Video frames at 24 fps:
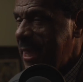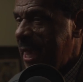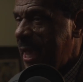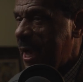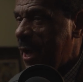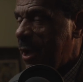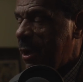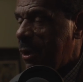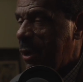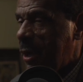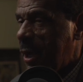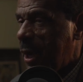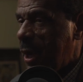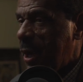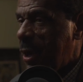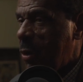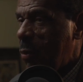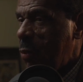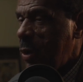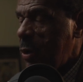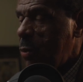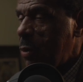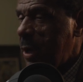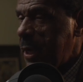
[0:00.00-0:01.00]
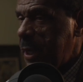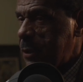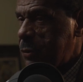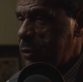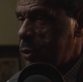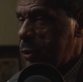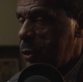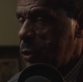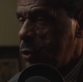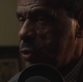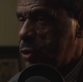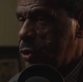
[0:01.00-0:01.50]
Yeah, we were
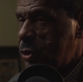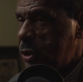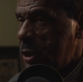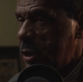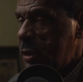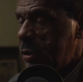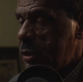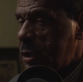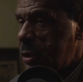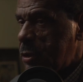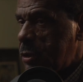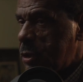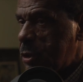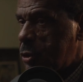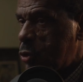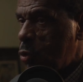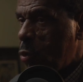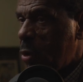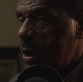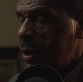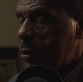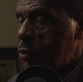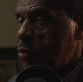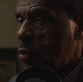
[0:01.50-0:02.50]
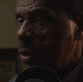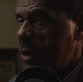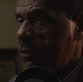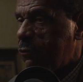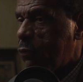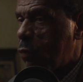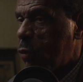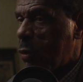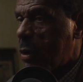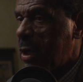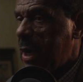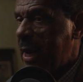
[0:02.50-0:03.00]
introduced, the
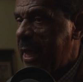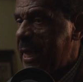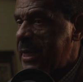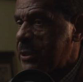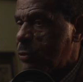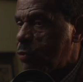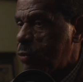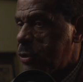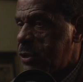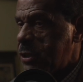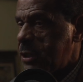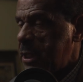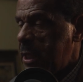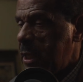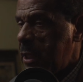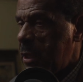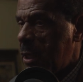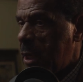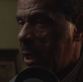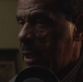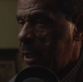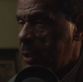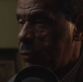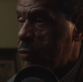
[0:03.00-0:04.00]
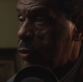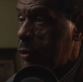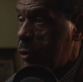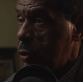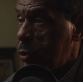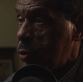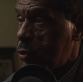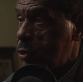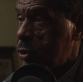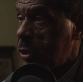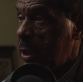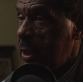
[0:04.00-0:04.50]
2024 class was
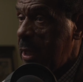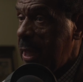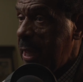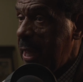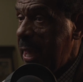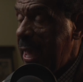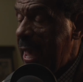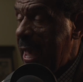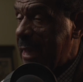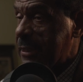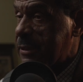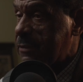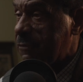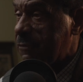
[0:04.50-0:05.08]
introduced at the